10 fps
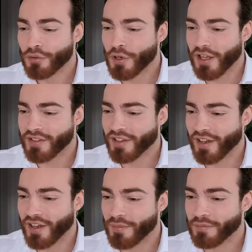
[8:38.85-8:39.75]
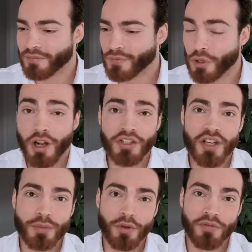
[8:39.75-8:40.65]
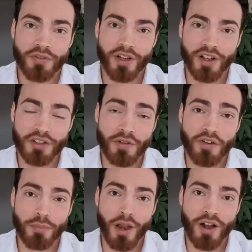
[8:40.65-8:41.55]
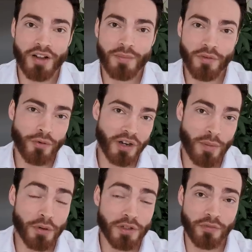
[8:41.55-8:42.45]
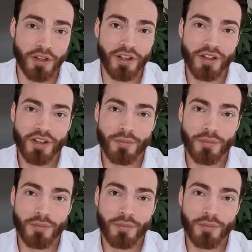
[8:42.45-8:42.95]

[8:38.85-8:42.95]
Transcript: to that to the concept of a strength block before an hypertrophy